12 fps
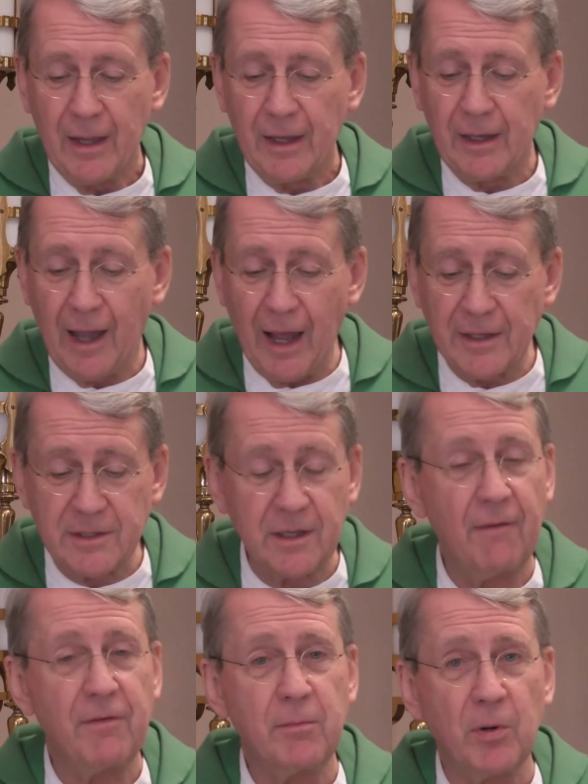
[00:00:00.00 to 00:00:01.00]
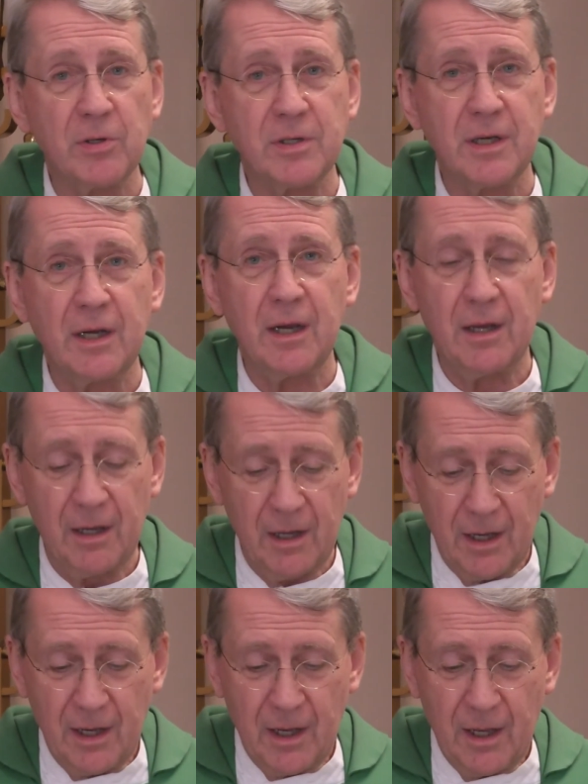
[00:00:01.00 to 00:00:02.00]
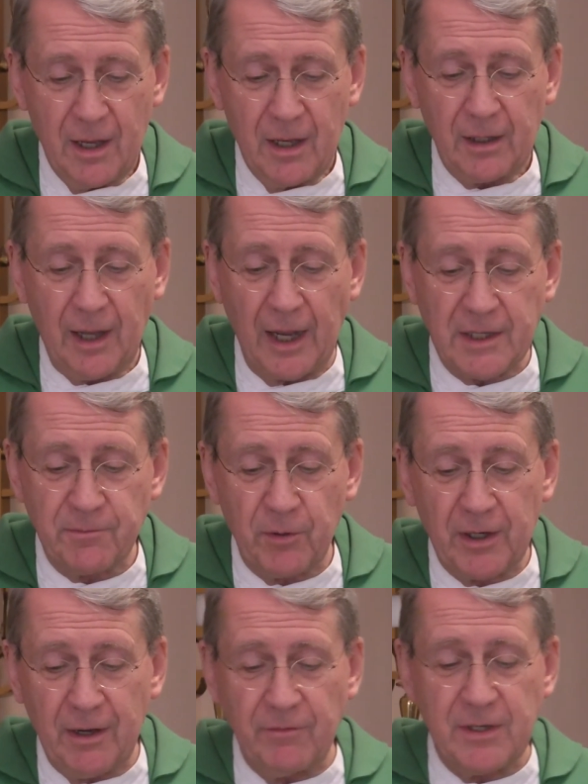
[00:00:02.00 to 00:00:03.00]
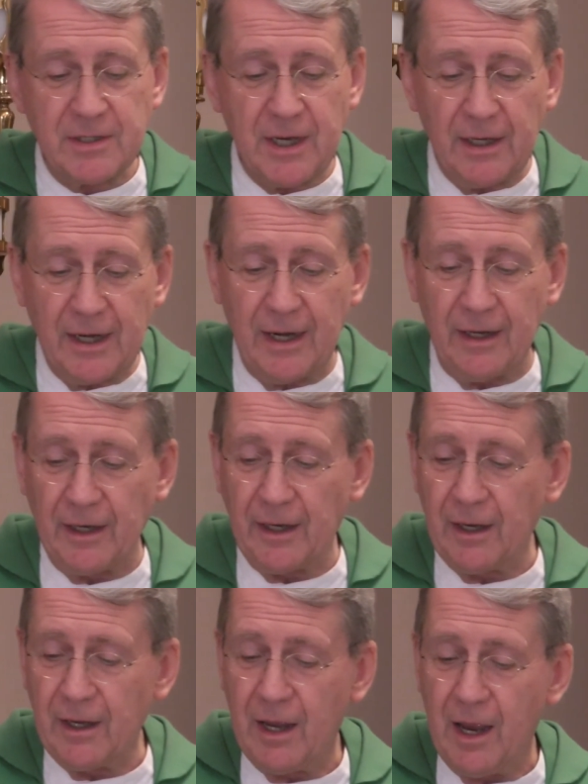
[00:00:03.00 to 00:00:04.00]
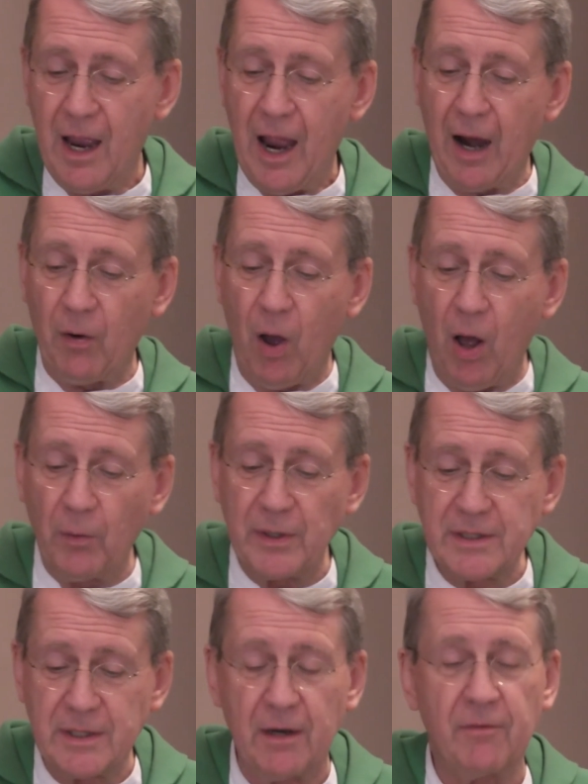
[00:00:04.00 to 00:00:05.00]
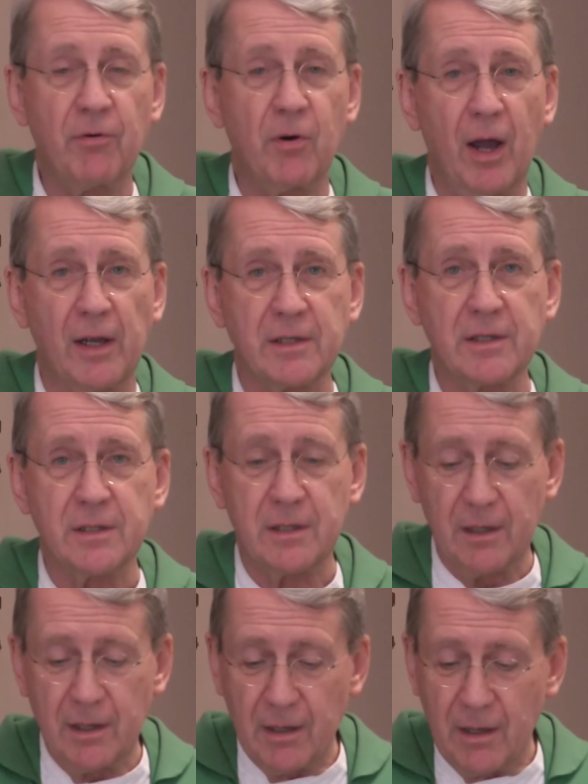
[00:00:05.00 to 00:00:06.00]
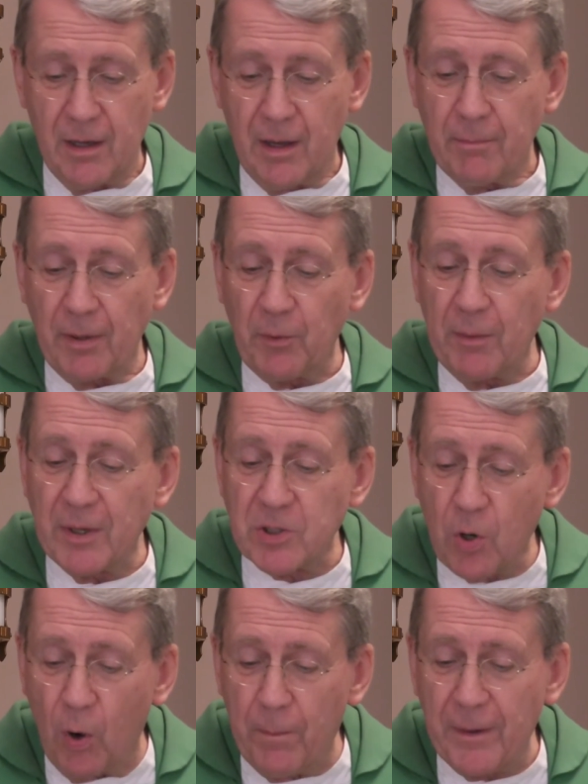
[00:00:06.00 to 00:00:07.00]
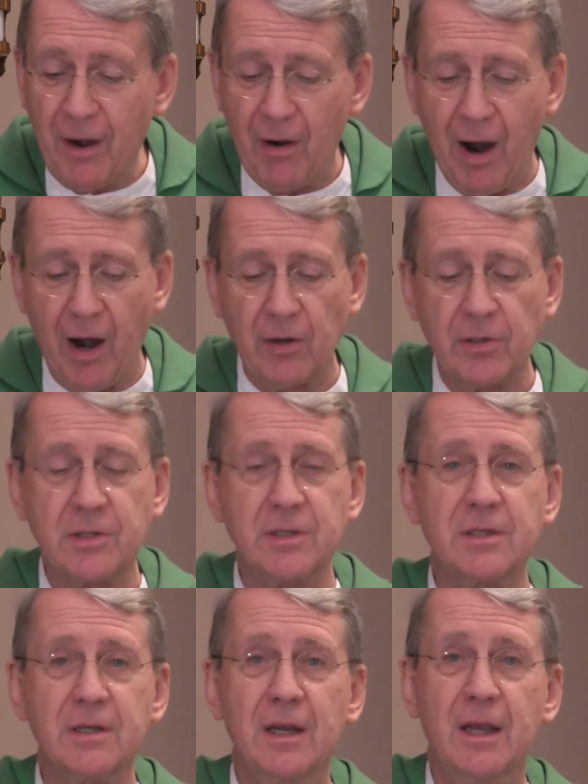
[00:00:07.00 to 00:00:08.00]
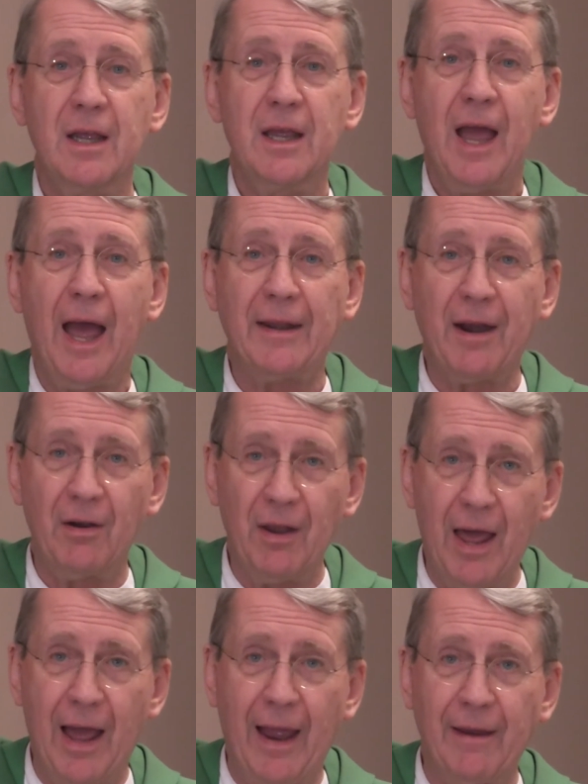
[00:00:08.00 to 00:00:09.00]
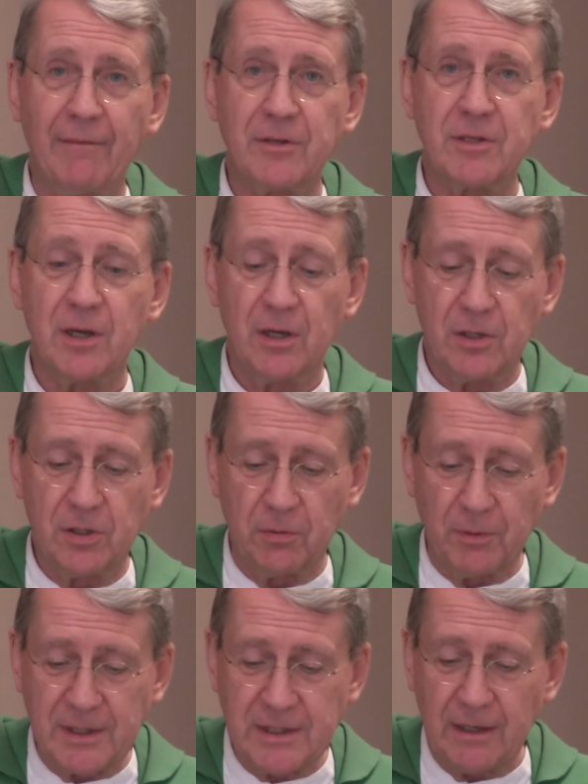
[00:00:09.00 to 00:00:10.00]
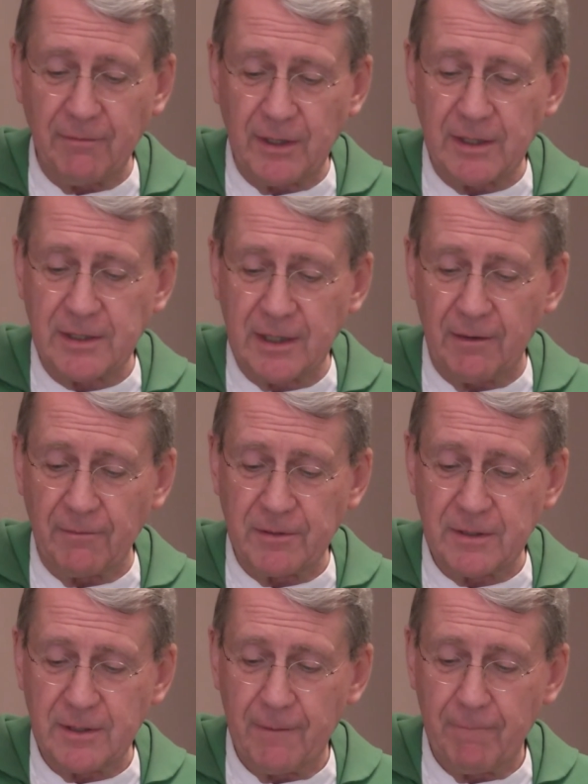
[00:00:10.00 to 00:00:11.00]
God's love and mercy, God's forgiveness and healing are always there for us, but we must open our hearts and our lives to receive these gifts.